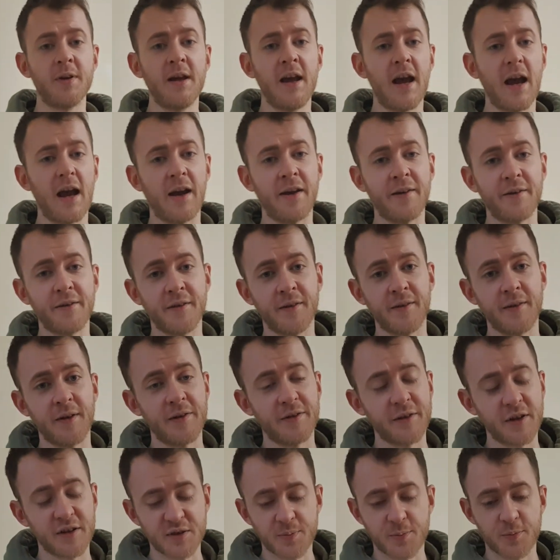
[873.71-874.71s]
And
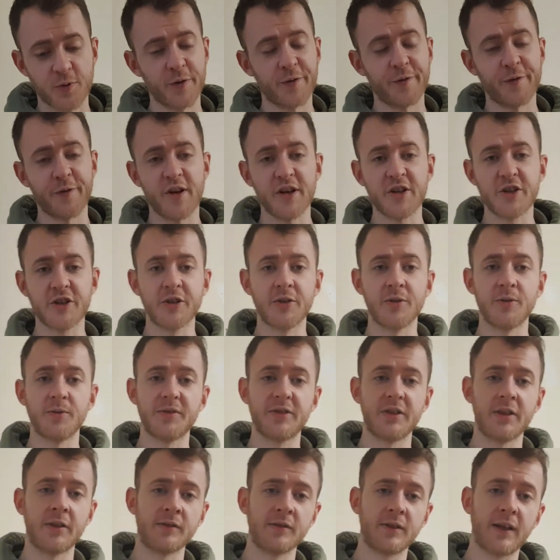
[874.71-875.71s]
there's professionals
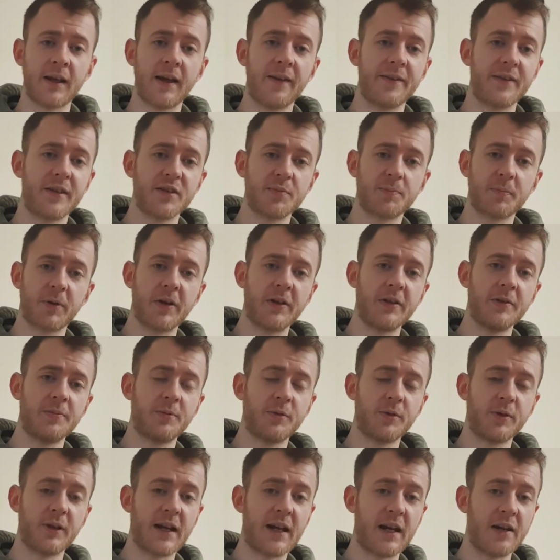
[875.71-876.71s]
in there, there's people
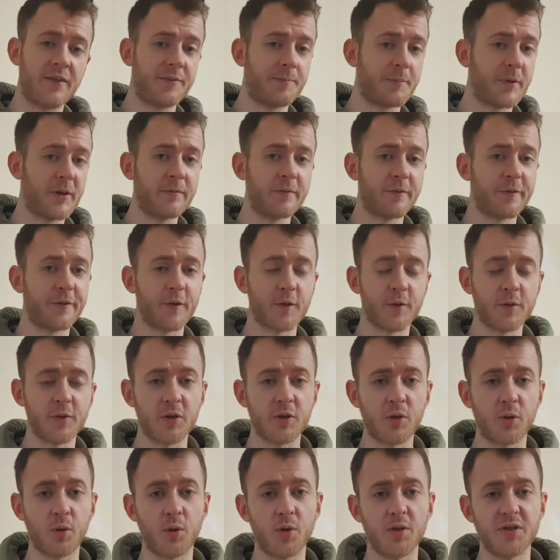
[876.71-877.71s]
that have been through the
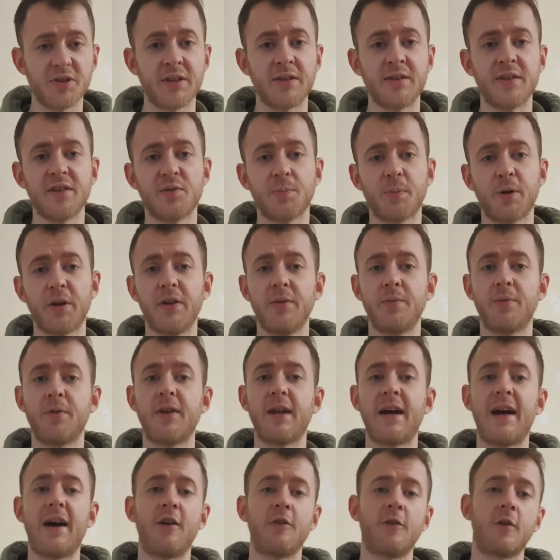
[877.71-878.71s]
courts, and there's people
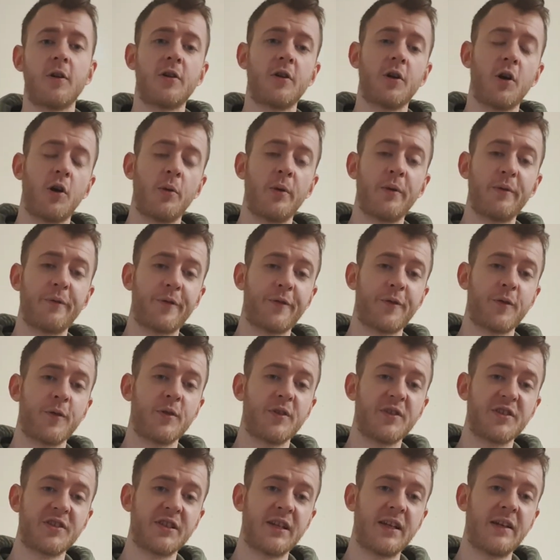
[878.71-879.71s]
that are going through the
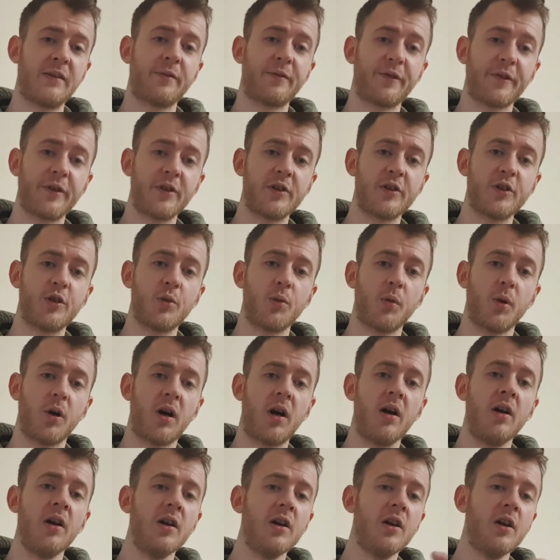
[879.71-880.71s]
same thing you are
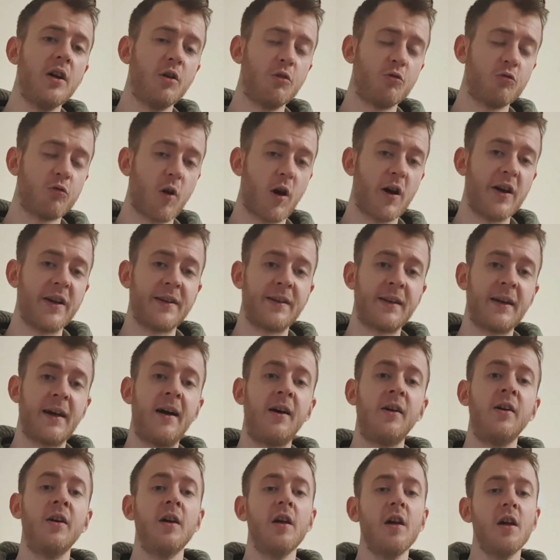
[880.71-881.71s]
right now.